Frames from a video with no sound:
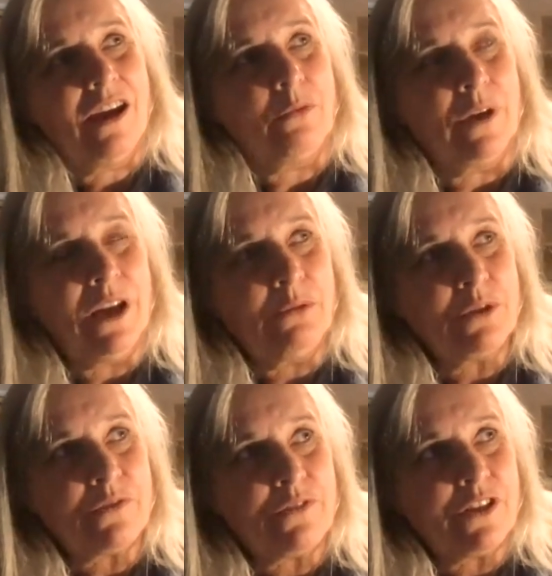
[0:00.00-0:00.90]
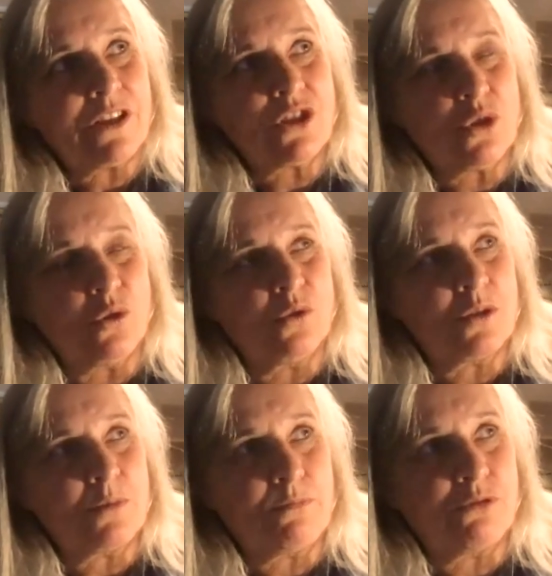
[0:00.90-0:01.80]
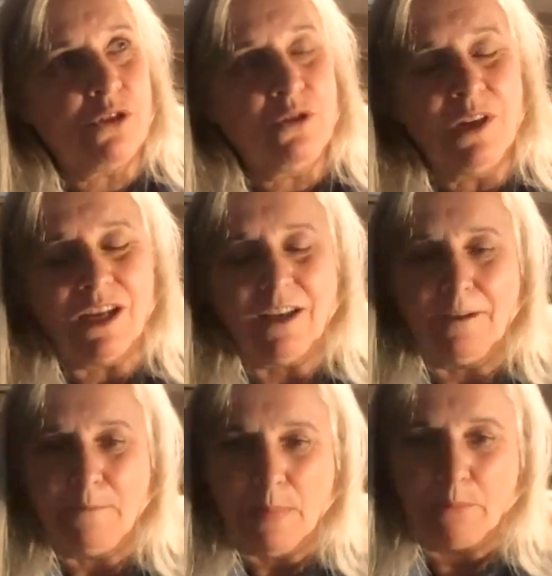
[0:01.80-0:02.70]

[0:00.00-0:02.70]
when I was first taught pruning